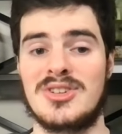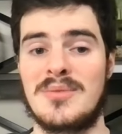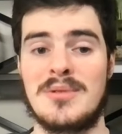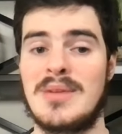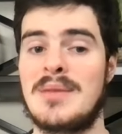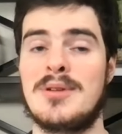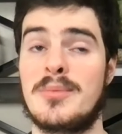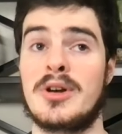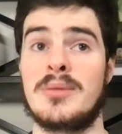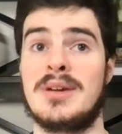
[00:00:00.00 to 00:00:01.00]
I mean, maybe you
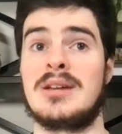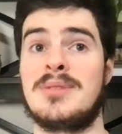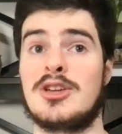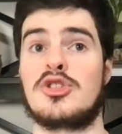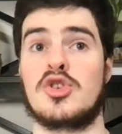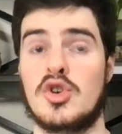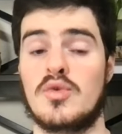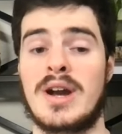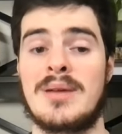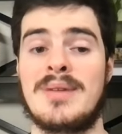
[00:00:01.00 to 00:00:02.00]
bring him in to be a third
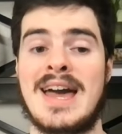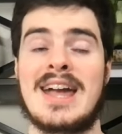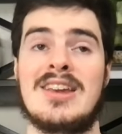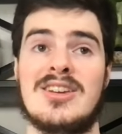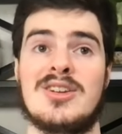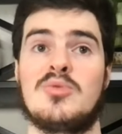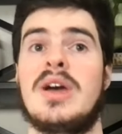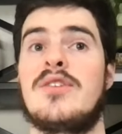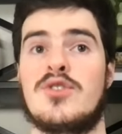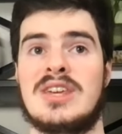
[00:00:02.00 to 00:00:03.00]
running back and you can
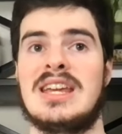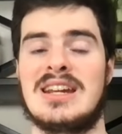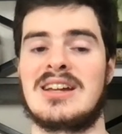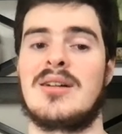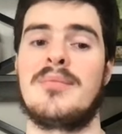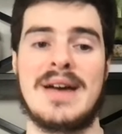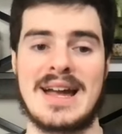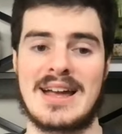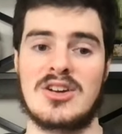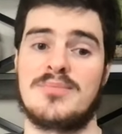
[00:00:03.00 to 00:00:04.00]
wait for Keaton to come
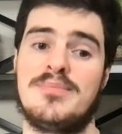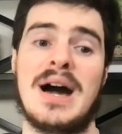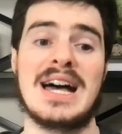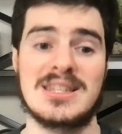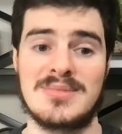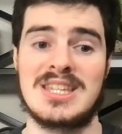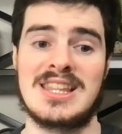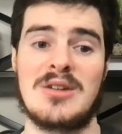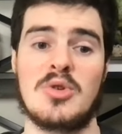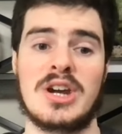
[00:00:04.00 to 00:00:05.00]
back. I could possibly see
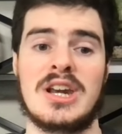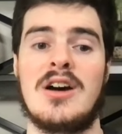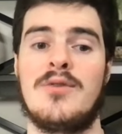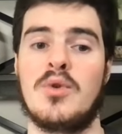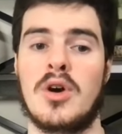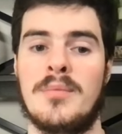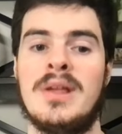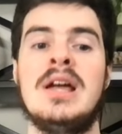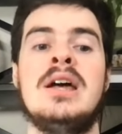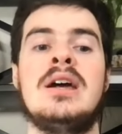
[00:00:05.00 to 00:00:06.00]
that working out for him.
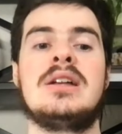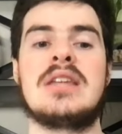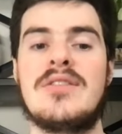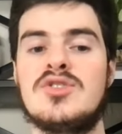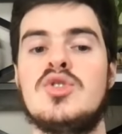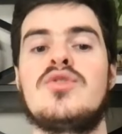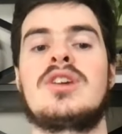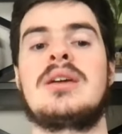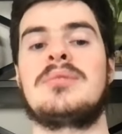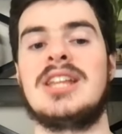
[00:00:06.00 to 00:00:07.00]
Devin
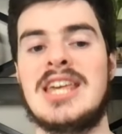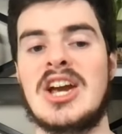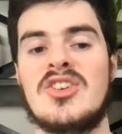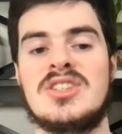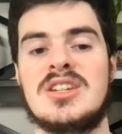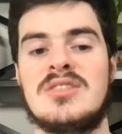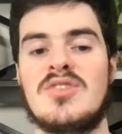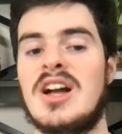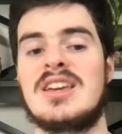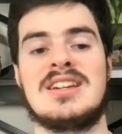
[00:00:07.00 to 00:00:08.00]
Duvernay, Malik Harrison,
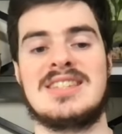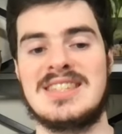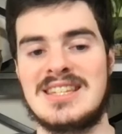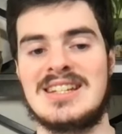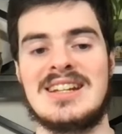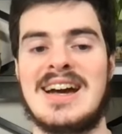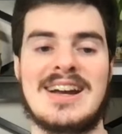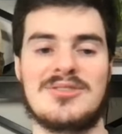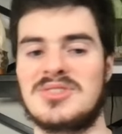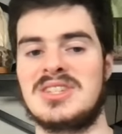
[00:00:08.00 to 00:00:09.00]
Rocky Asin, I
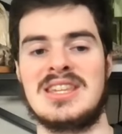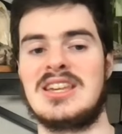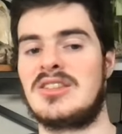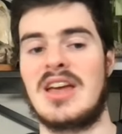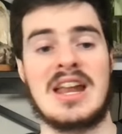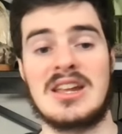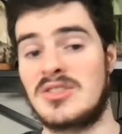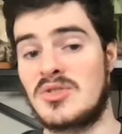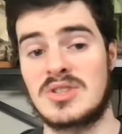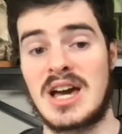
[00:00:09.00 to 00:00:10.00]
don't see any of
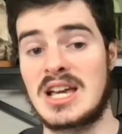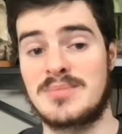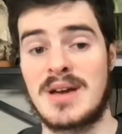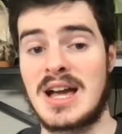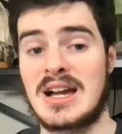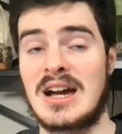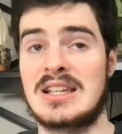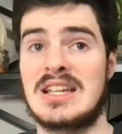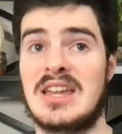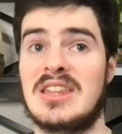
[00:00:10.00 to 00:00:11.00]
those guys back.
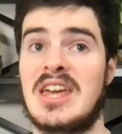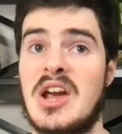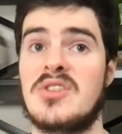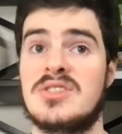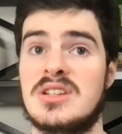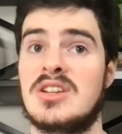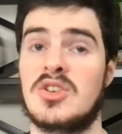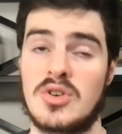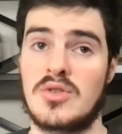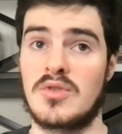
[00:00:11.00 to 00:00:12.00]
Honestly, I think Harrison's going to
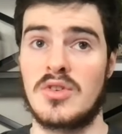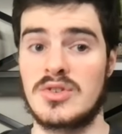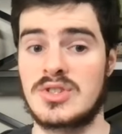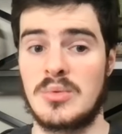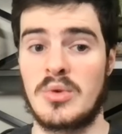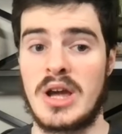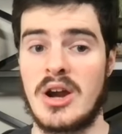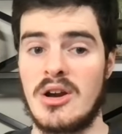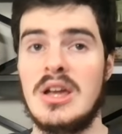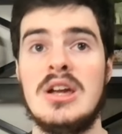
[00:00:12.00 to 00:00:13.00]
earn a role
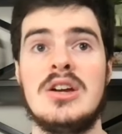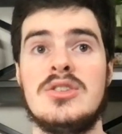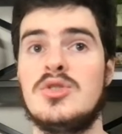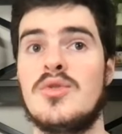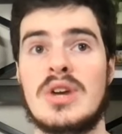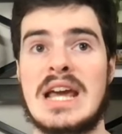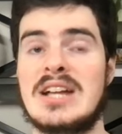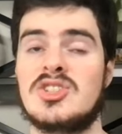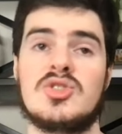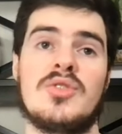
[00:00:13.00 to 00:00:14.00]
somewhere. Duvernay, I
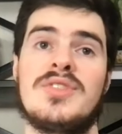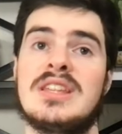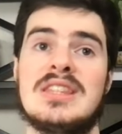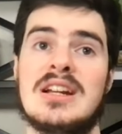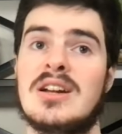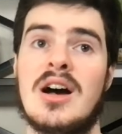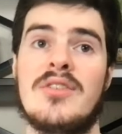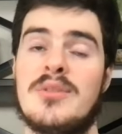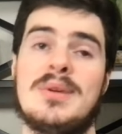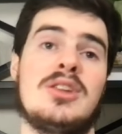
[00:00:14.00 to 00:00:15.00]
just don't think did enough. I
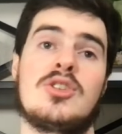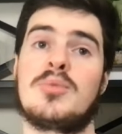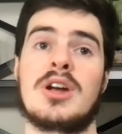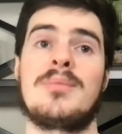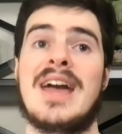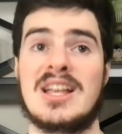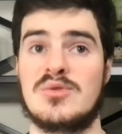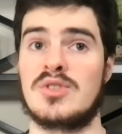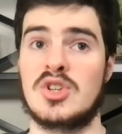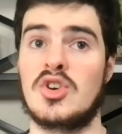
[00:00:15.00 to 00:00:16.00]
mean, you could bring him back as a
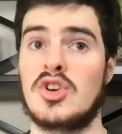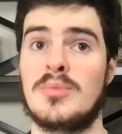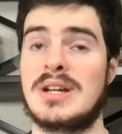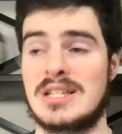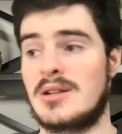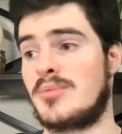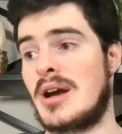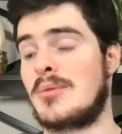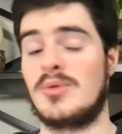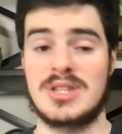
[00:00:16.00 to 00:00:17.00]
returner, but he's going to
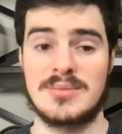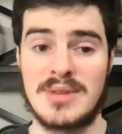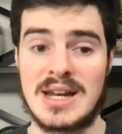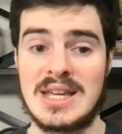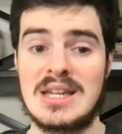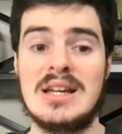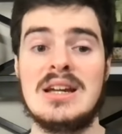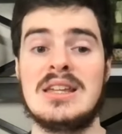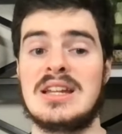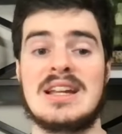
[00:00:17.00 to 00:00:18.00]
probably want some money.
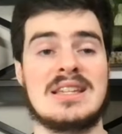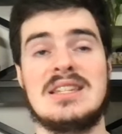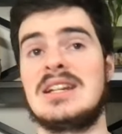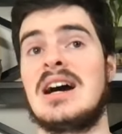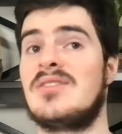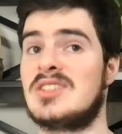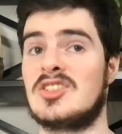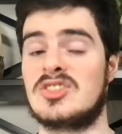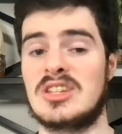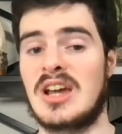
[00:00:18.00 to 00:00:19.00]
And Yassin obviously
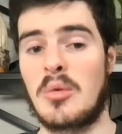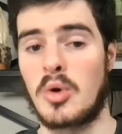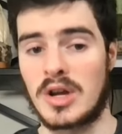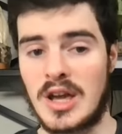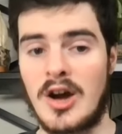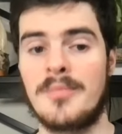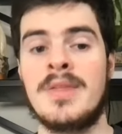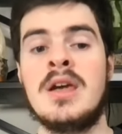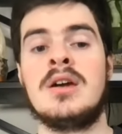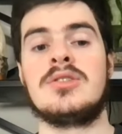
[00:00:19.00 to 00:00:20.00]
just did not work out.
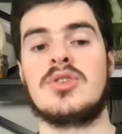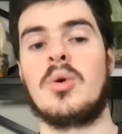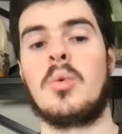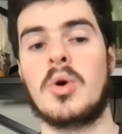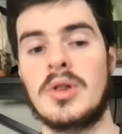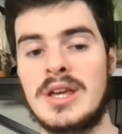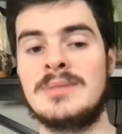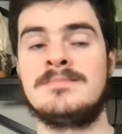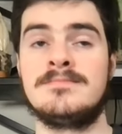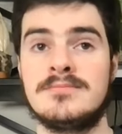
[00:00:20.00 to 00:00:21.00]
Daryl
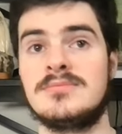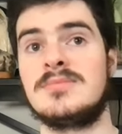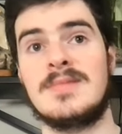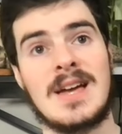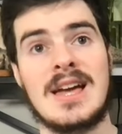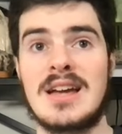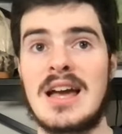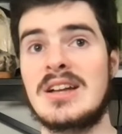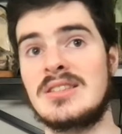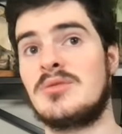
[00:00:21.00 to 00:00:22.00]
Worley,
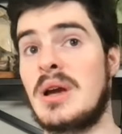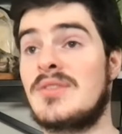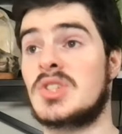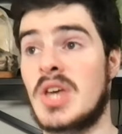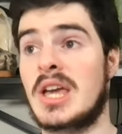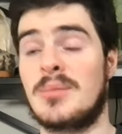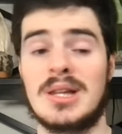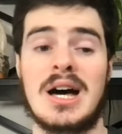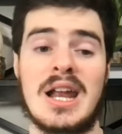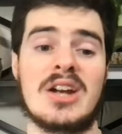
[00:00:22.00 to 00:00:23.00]
the Ravens like him a
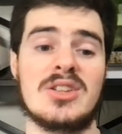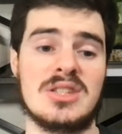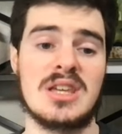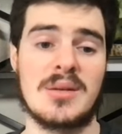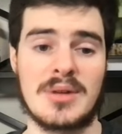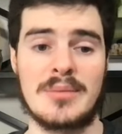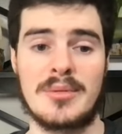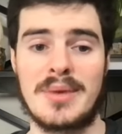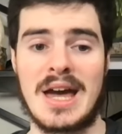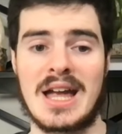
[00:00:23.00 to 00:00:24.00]
lot. I could see him coming
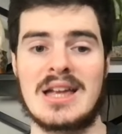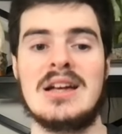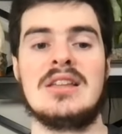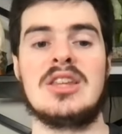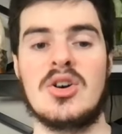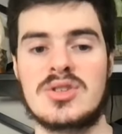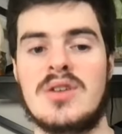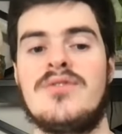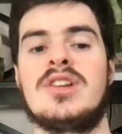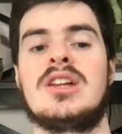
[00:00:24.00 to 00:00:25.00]
back. Delshawn
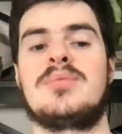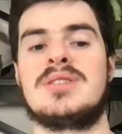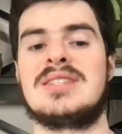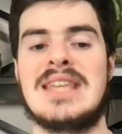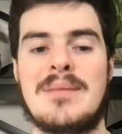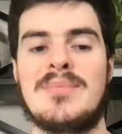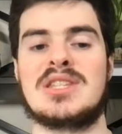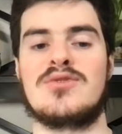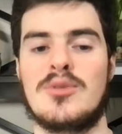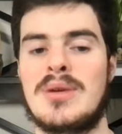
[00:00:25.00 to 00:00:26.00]
Phillips and Sam
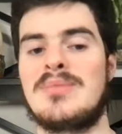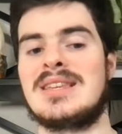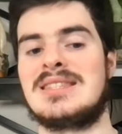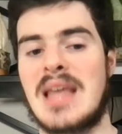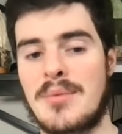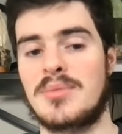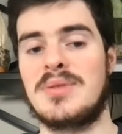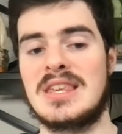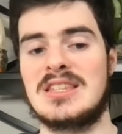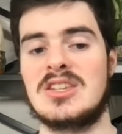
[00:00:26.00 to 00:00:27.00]
Mustipher, maybe his depth
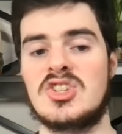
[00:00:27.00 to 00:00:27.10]
pieces.